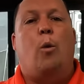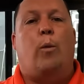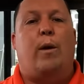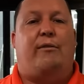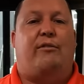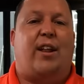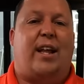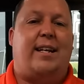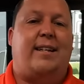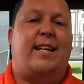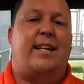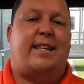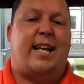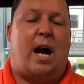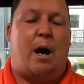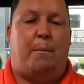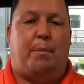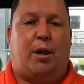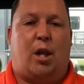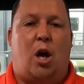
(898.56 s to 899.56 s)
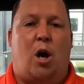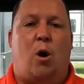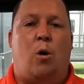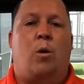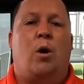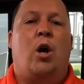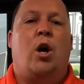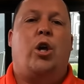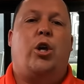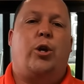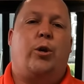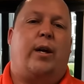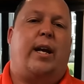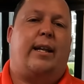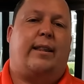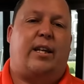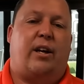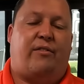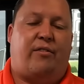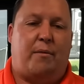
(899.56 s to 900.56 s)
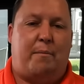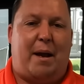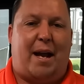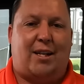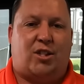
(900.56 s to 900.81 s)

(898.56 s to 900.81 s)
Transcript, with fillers: We've linked it down below. You can get there from